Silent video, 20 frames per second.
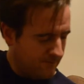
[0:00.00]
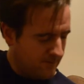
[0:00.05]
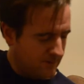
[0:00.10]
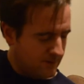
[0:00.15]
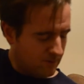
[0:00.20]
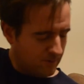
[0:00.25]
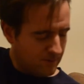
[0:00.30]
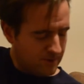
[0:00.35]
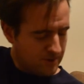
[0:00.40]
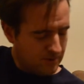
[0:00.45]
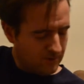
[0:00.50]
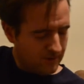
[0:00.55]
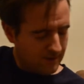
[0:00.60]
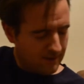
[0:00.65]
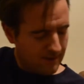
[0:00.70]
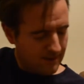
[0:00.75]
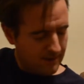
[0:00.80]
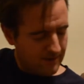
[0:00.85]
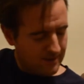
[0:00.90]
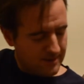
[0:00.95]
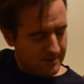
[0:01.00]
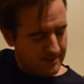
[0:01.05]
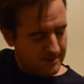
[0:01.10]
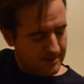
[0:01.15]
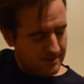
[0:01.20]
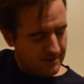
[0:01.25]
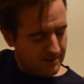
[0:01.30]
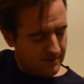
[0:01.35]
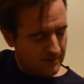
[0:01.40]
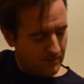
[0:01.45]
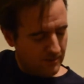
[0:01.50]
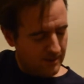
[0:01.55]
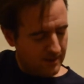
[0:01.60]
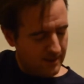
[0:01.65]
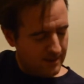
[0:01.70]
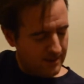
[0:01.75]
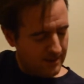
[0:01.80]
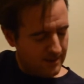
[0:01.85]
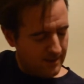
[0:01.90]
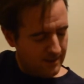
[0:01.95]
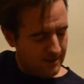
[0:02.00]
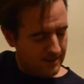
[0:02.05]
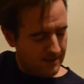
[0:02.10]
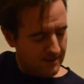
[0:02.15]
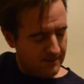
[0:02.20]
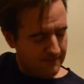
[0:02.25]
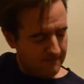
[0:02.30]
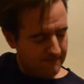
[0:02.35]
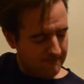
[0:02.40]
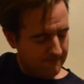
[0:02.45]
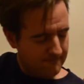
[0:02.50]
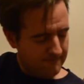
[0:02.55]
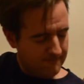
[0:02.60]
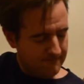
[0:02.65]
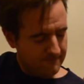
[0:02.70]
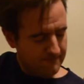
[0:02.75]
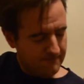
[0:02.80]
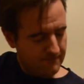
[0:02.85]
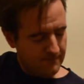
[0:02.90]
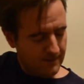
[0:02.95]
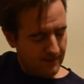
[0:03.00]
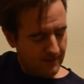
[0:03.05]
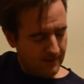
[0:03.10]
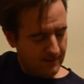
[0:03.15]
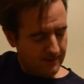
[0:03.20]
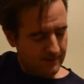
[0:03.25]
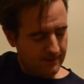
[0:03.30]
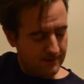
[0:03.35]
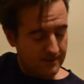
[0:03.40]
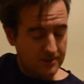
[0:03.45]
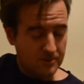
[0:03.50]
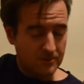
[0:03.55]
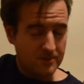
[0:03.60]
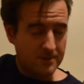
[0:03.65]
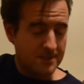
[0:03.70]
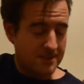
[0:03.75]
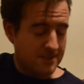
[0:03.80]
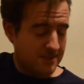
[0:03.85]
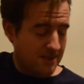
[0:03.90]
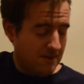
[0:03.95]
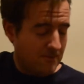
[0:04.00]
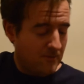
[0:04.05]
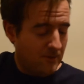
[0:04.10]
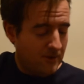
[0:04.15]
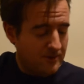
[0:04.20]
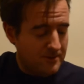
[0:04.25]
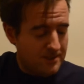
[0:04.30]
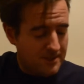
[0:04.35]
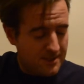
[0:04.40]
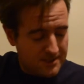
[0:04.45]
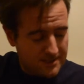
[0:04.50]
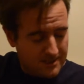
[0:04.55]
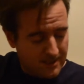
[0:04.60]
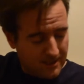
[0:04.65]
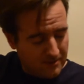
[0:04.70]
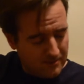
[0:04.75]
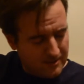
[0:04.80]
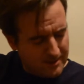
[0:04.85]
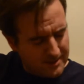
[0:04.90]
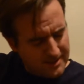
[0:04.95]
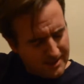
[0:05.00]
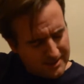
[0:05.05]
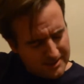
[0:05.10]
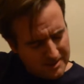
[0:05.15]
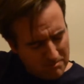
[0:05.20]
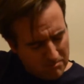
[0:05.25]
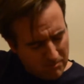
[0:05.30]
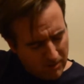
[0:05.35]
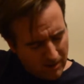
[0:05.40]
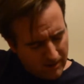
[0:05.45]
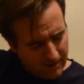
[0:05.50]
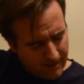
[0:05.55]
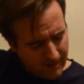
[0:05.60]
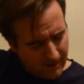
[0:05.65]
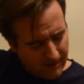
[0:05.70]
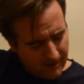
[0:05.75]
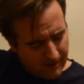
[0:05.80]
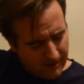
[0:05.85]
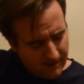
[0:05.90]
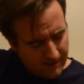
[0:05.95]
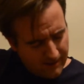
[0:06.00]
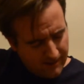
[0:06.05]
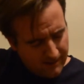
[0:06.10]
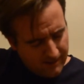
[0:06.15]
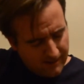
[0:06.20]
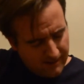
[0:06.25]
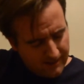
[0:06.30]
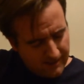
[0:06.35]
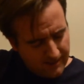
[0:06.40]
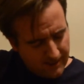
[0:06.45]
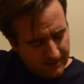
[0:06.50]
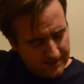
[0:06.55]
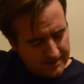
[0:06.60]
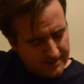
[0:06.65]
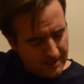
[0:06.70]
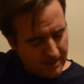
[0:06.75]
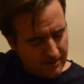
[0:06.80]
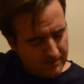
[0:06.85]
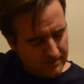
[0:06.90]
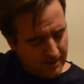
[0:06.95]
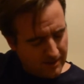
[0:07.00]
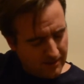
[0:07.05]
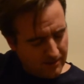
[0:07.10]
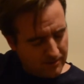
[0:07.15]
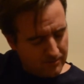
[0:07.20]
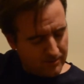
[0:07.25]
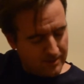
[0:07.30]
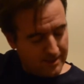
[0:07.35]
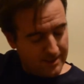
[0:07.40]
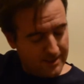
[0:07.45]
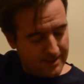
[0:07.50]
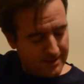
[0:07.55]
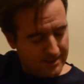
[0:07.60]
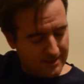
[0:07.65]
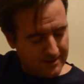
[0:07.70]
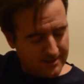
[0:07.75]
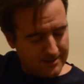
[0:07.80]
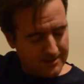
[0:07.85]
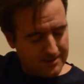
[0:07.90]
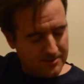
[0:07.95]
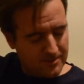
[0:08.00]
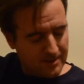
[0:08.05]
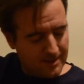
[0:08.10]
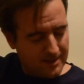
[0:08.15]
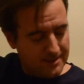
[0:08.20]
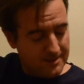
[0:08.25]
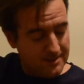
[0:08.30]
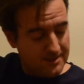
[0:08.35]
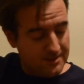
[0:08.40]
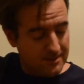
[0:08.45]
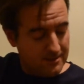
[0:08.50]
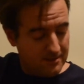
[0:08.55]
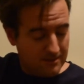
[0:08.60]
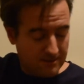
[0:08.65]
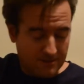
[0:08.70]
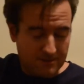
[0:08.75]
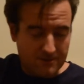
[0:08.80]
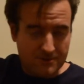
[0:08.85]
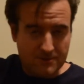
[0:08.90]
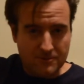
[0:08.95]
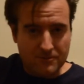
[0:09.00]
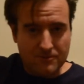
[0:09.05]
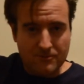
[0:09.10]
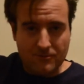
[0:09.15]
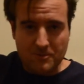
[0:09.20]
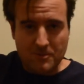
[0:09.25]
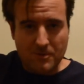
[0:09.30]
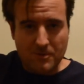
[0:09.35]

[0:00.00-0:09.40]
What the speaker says: So what he's doing there is, when he, this one's the same, when he goes into the 2nd one, he's actually barring and sounding 3 strings instead of the 2 from